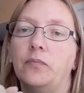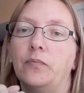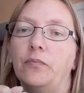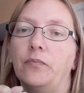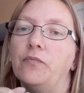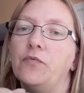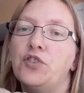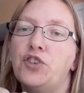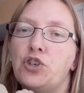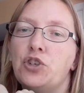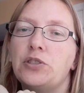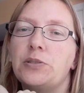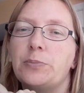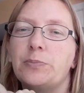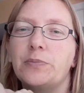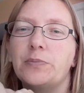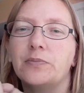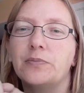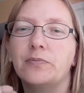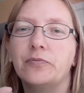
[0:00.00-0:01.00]
to do
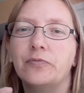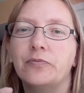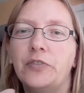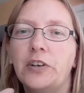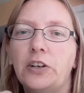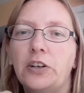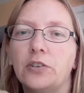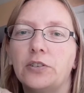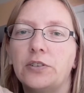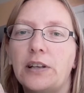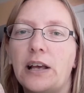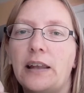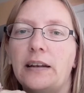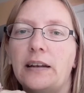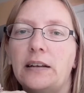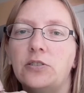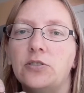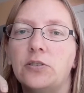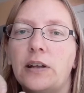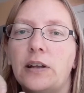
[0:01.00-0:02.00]
some videos on it.
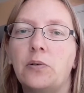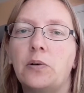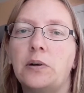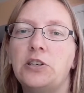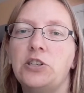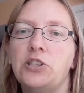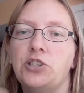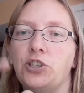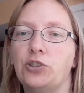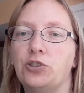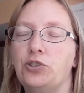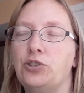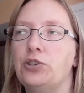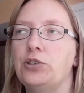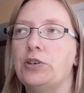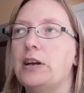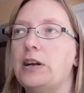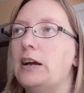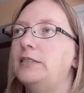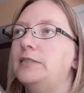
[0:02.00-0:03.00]
That way it shows
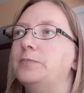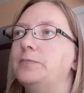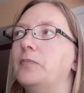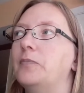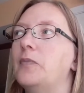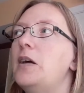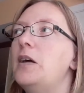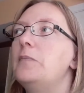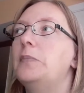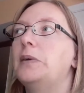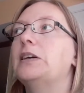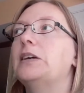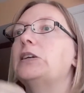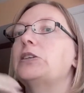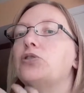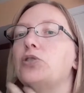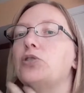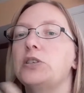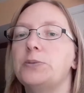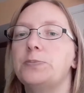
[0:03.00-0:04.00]
you guys, because
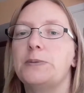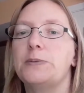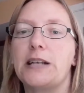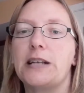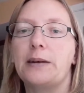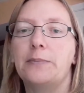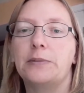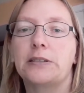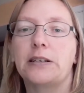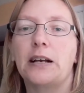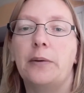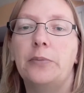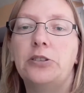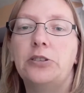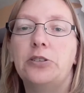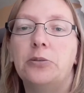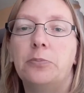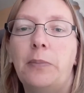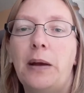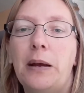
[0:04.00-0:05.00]
Christmas time is coming,
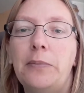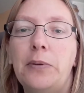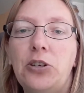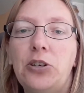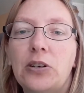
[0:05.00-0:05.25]
so maybe you